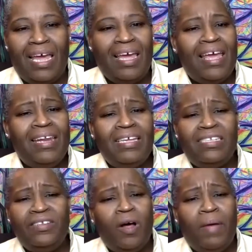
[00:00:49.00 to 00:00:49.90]
In his
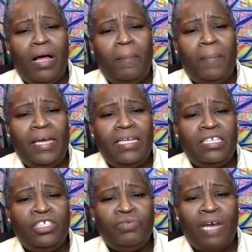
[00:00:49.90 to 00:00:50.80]
Nobel Peace
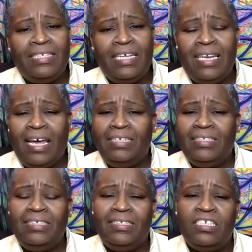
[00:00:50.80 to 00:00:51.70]
Address in
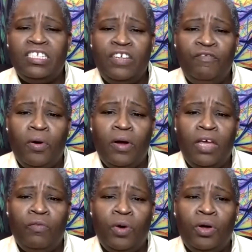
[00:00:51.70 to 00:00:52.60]
1964,
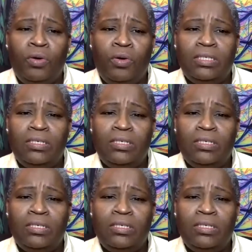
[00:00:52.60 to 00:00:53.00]
he wrote,